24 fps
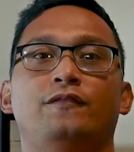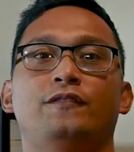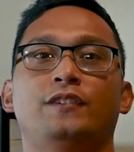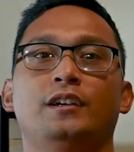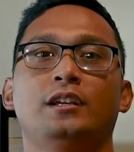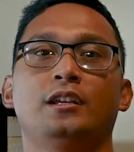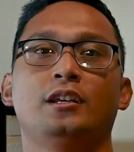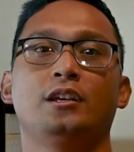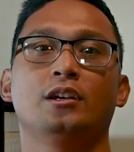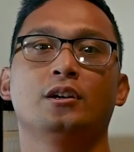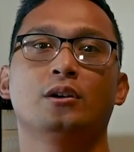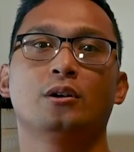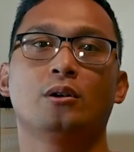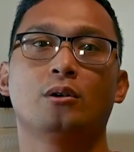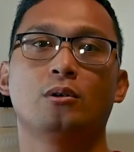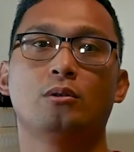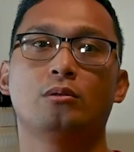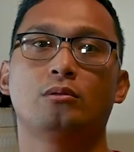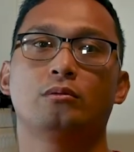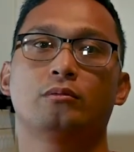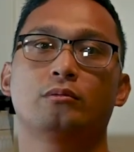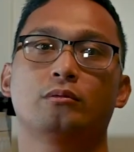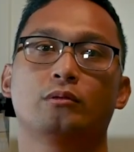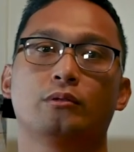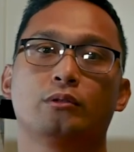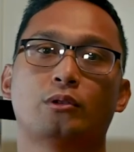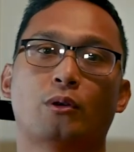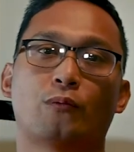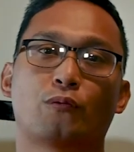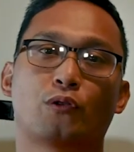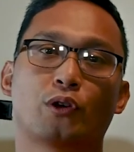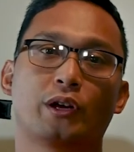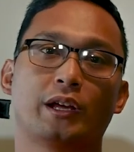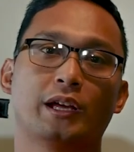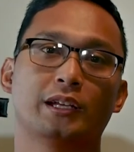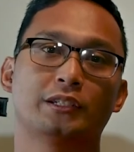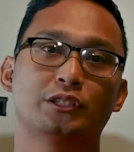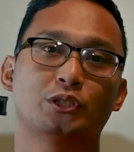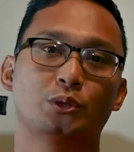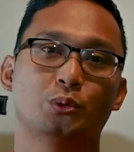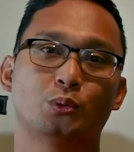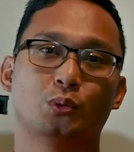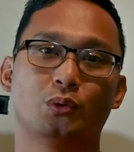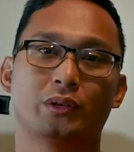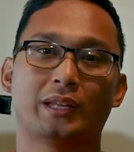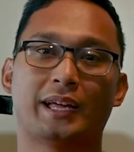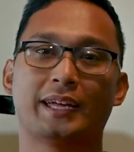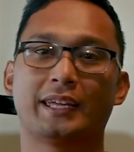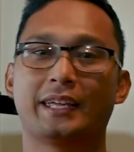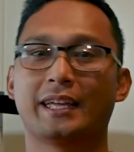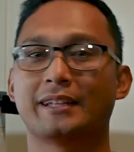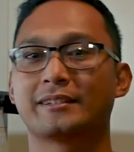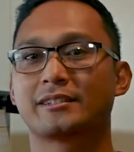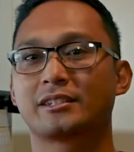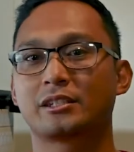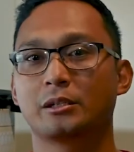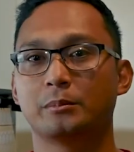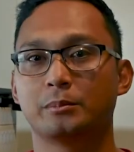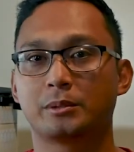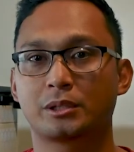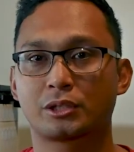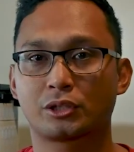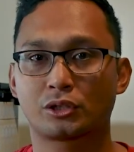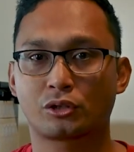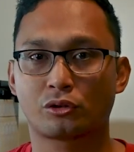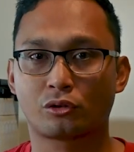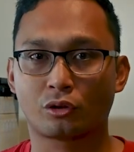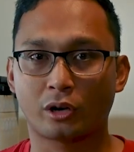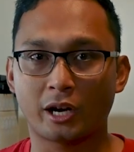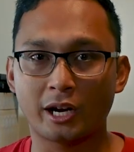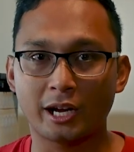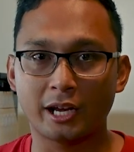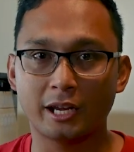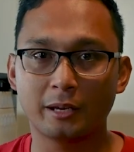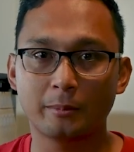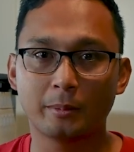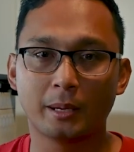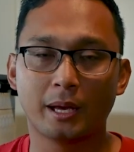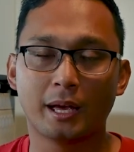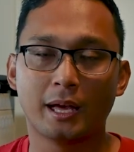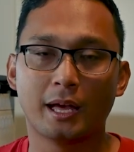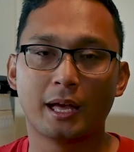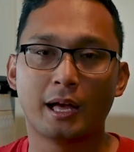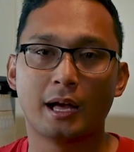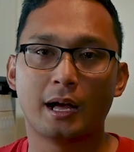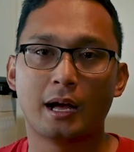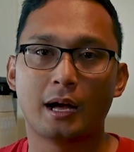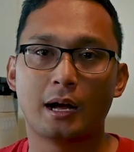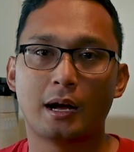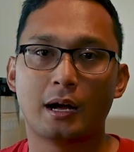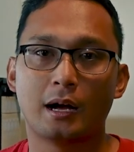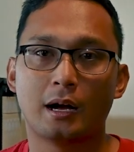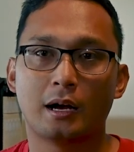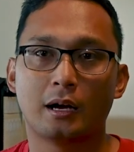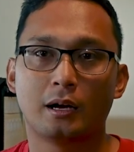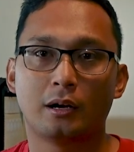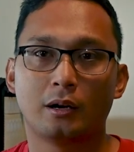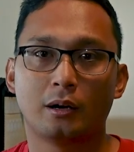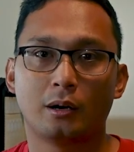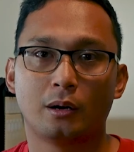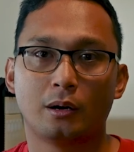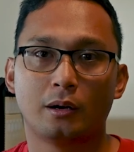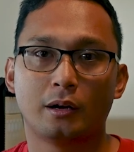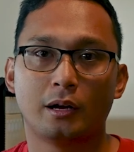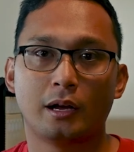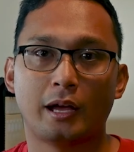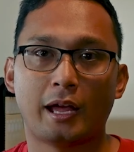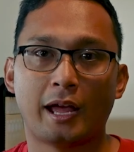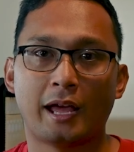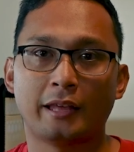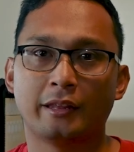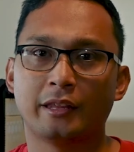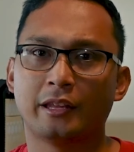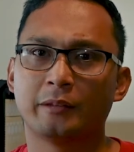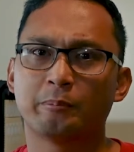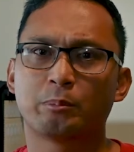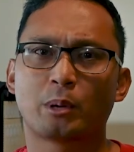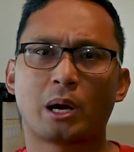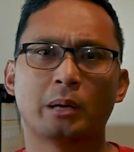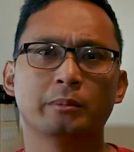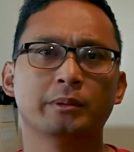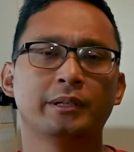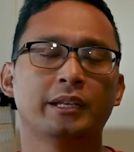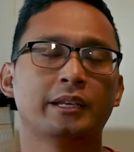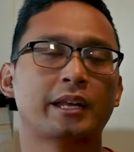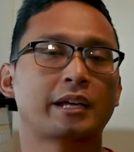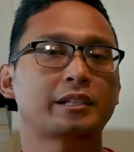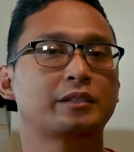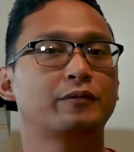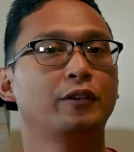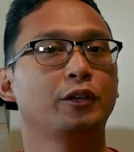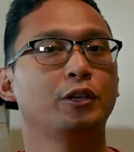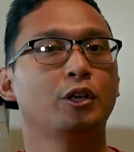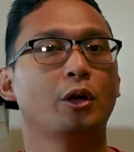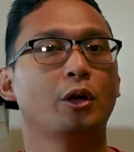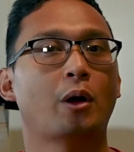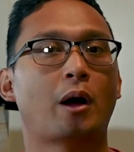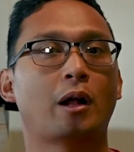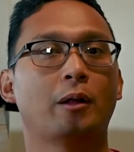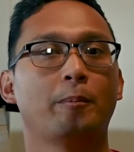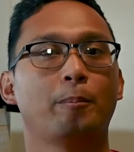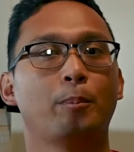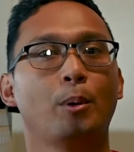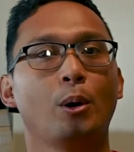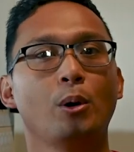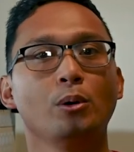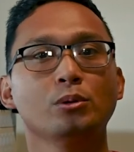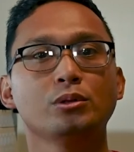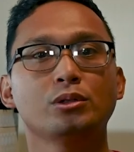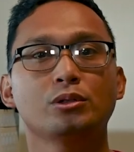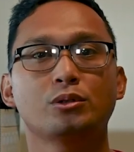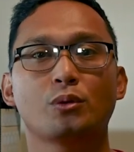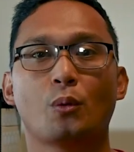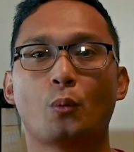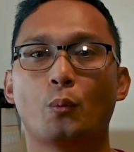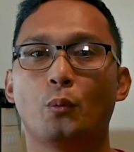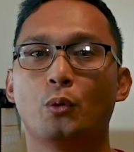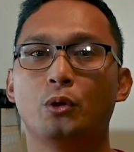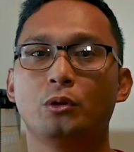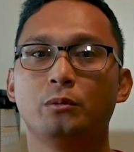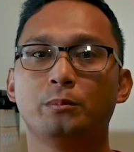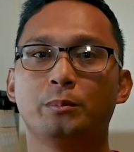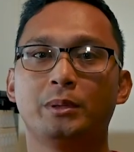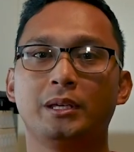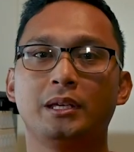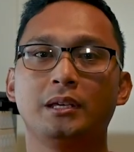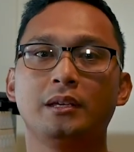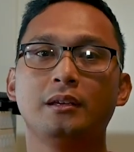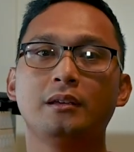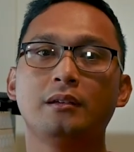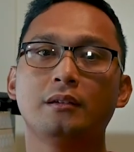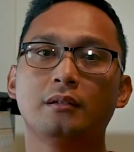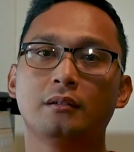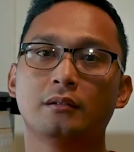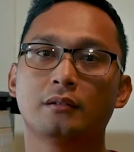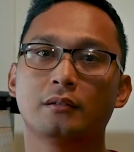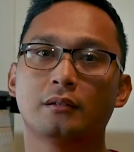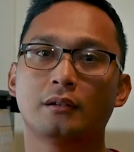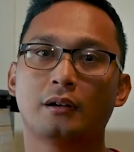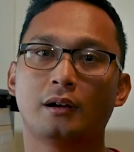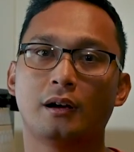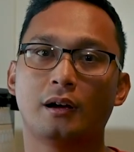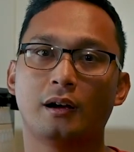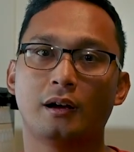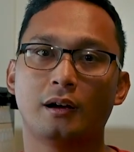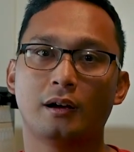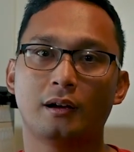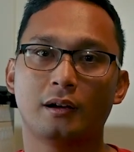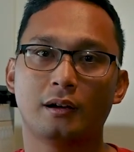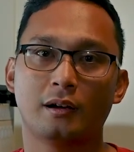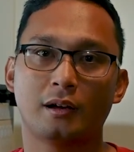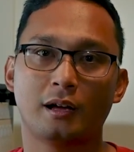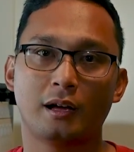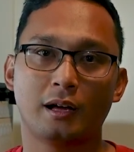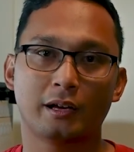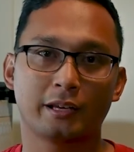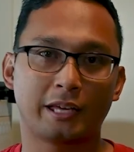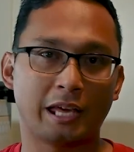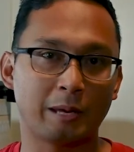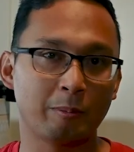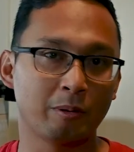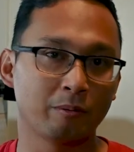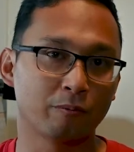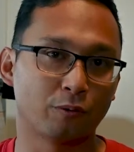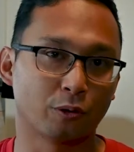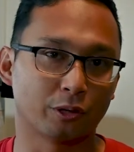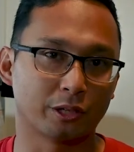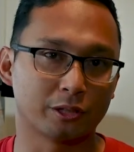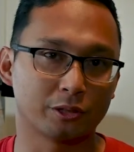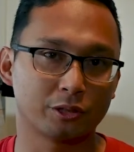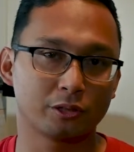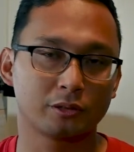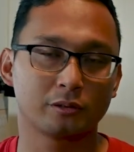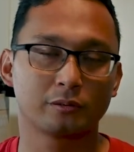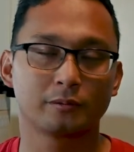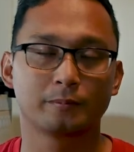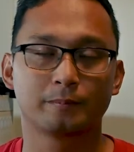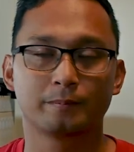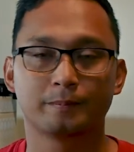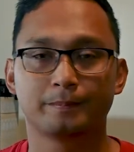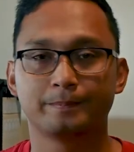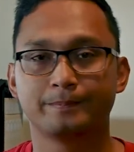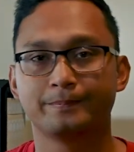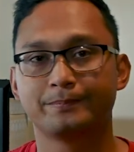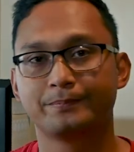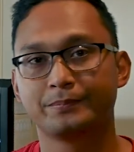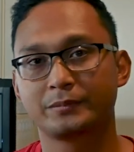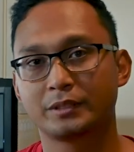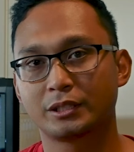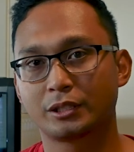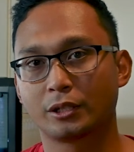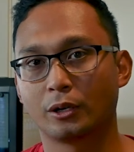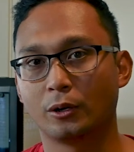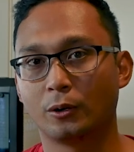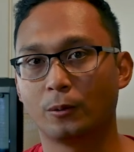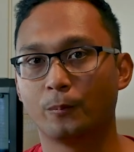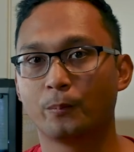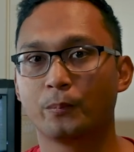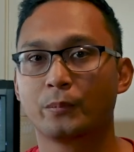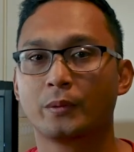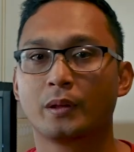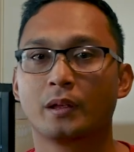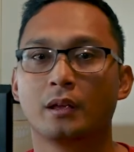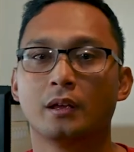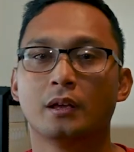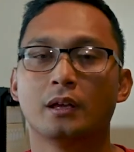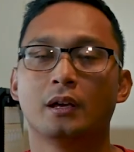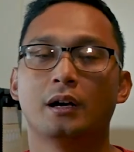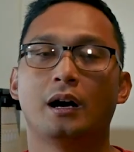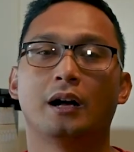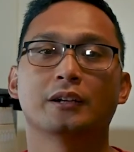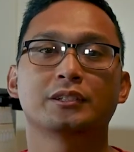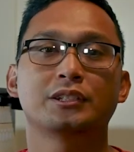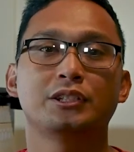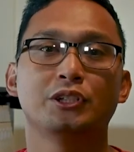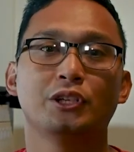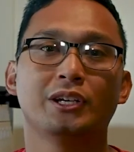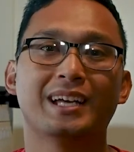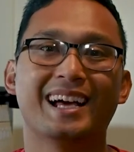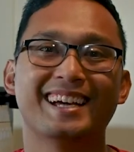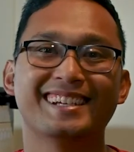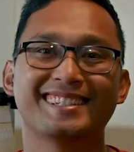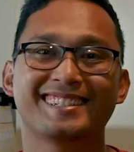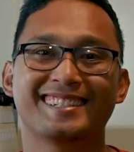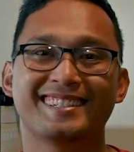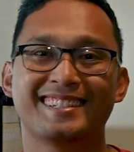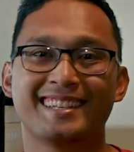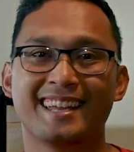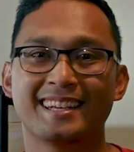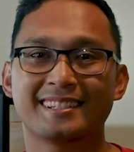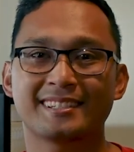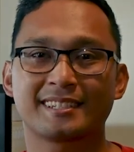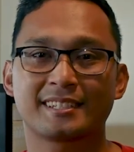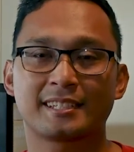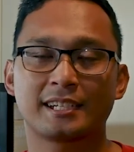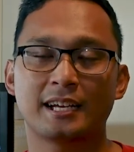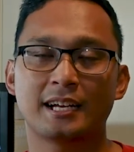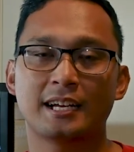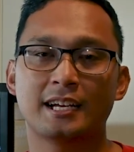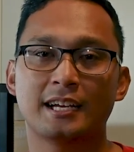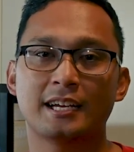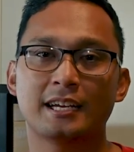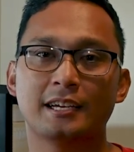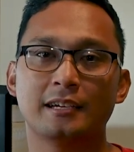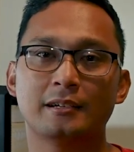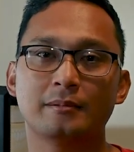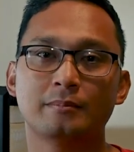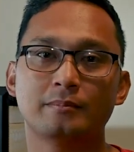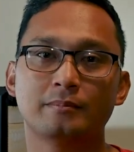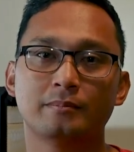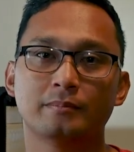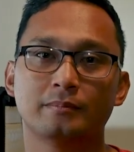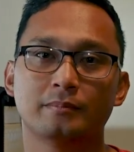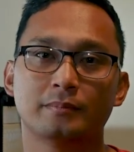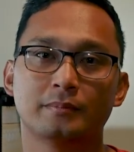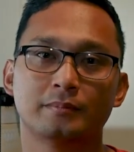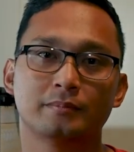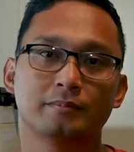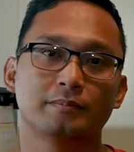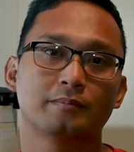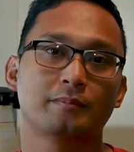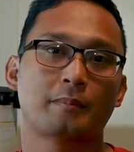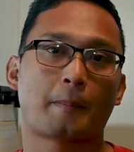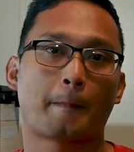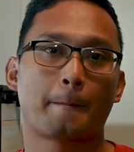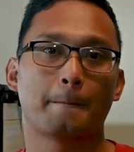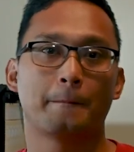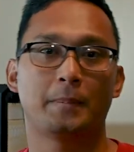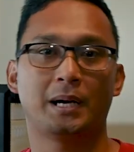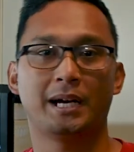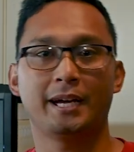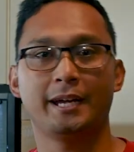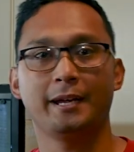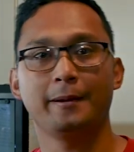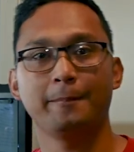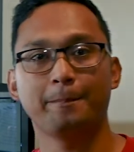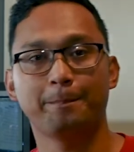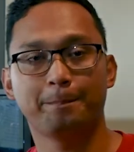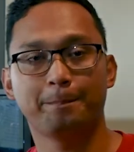video, don't forget to like and subscribe. And then probably the next video I'll post will be gaming footage. So I'll see you guys next time. Bye.